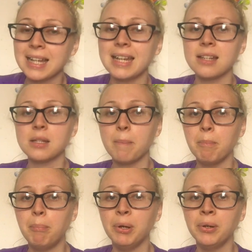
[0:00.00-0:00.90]
it's
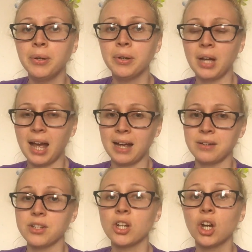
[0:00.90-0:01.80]
b
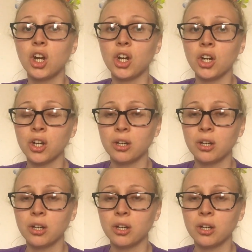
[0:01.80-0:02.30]
and k.